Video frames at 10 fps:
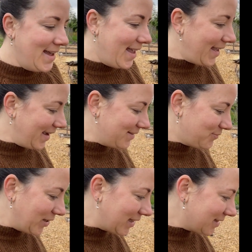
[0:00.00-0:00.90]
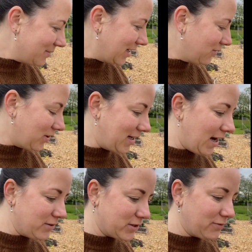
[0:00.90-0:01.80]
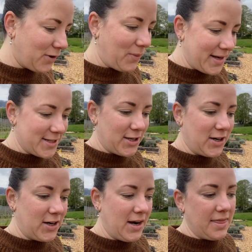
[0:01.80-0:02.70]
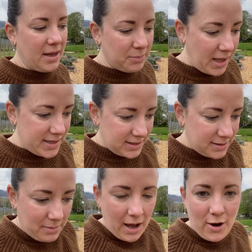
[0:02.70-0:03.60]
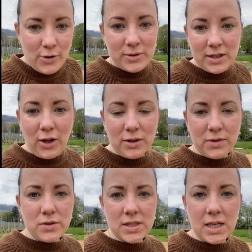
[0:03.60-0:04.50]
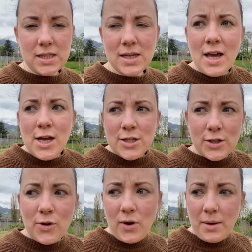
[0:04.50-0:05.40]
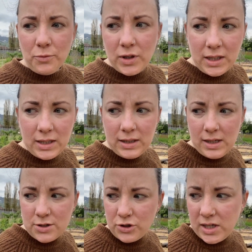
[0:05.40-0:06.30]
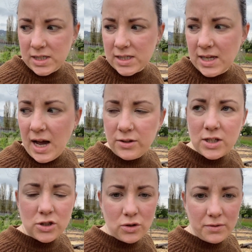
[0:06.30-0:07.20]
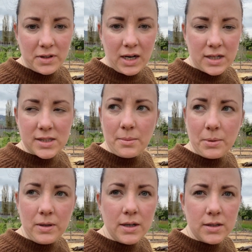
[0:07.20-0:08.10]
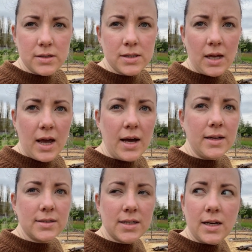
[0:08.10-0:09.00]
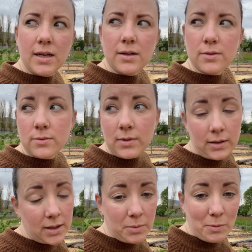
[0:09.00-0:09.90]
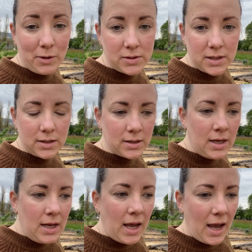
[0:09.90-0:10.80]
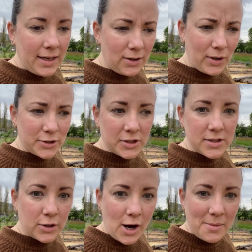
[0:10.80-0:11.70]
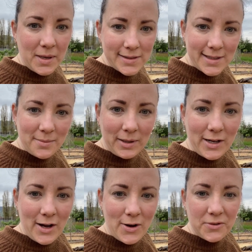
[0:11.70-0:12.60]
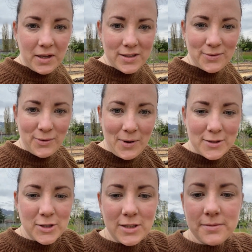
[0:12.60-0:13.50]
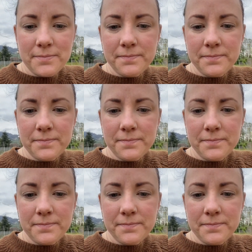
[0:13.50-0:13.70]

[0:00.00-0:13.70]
and putting them in a greenhouse over winter and then planting them out and all of those things. So I'm really intrigued to see how they do over the next couple years, and I'll keep you posted. Any questions or comments, let me know. Thanks for watching.